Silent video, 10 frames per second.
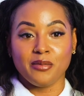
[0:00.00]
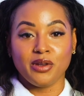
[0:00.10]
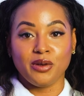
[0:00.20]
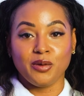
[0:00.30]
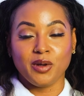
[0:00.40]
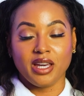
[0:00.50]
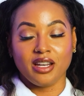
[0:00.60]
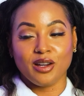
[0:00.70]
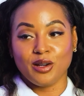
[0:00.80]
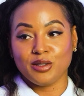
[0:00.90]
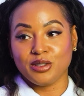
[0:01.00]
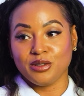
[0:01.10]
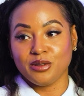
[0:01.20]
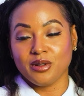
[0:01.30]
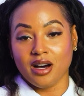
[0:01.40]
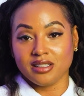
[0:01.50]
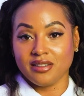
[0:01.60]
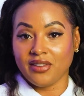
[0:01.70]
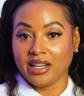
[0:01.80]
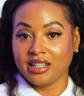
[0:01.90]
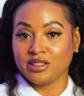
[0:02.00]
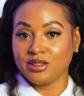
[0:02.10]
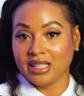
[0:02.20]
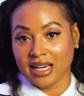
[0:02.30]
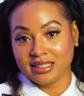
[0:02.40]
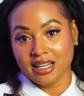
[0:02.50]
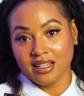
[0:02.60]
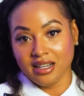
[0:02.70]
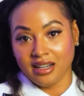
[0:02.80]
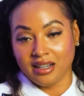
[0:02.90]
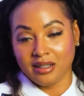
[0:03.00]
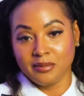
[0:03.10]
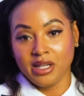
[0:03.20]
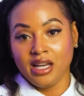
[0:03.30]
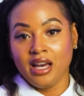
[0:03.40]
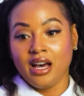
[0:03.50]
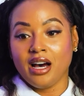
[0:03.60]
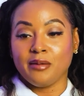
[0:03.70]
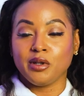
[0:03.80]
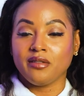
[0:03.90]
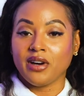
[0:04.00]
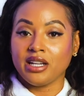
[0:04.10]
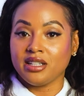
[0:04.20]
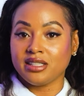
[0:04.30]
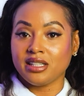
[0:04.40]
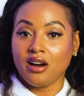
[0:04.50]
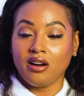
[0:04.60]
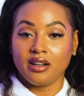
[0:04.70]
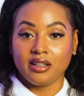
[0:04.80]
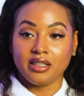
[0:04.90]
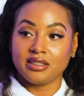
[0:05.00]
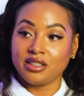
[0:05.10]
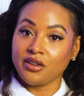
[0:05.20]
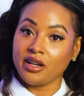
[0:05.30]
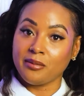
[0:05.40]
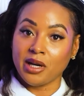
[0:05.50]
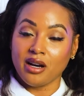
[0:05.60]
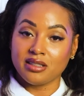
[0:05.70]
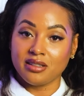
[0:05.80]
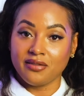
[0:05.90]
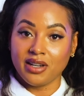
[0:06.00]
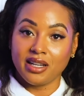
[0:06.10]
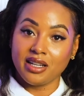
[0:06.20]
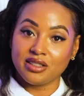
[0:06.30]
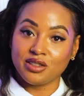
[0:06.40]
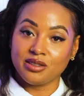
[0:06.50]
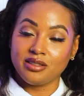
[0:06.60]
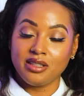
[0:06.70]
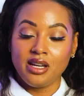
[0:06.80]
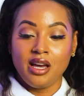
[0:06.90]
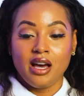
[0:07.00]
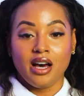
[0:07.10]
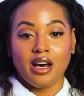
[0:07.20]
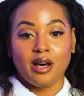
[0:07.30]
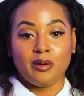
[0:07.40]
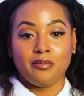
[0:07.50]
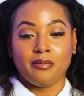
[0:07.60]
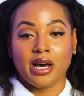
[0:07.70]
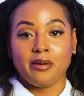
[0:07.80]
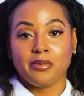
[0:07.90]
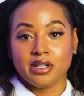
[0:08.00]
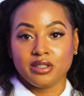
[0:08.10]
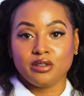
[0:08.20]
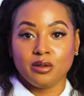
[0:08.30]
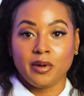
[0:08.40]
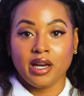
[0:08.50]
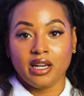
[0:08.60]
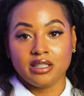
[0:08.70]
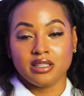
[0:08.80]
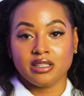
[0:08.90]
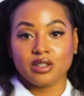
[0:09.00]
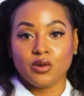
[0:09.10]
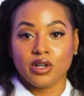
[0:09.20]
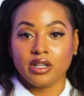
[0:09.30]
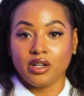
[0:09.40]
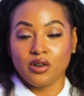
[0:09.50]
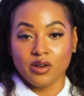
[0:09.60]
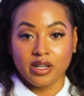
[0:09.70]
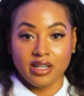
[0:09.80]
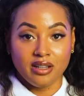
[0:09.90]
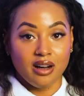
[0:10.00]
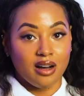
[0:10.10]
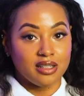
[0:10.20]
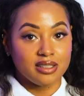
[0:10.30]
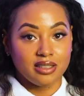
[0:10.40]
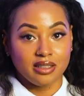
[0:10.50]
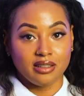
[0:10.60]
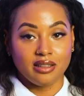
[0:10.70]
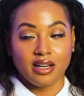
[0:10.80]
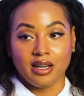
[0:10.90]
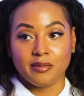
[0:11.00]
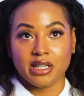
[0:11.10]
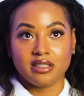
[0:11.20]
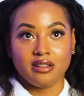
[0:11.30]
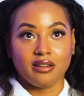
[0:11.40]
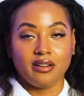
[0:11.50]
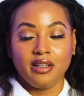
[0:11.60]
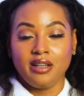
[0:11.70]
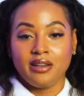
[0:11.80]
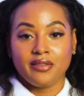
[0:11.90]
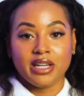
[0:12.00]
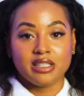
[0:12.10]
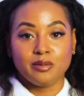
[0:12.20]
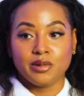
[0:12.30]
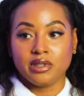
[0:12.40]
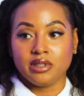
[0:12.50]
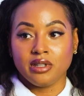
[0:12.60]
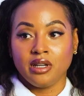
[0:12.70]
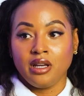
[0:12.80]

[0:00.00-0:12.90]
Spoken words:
you can go to austinfinancialtax.com. You can find us on Instagram at Austin Financial. My personal page is Courtney Austin. That's on Facebook,